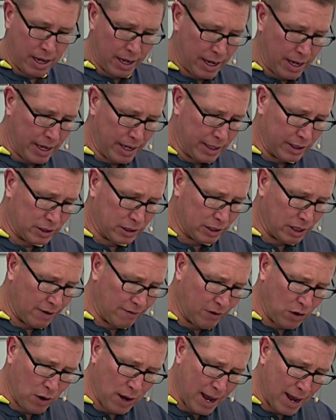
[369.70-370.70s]
is
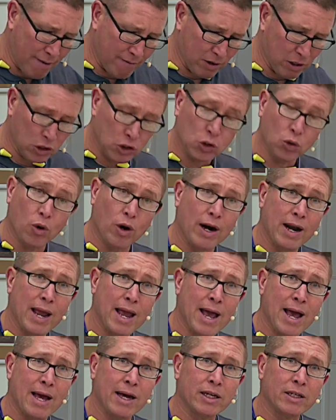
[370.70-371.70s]
if you have a short
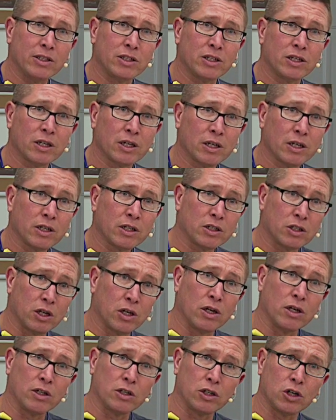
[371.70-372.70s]
edge
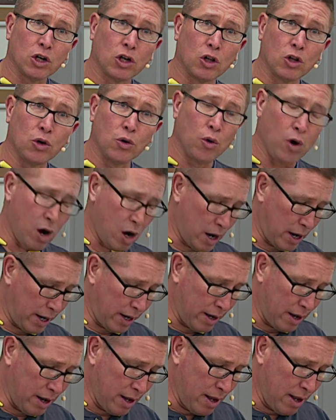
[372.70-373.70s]
to glue on,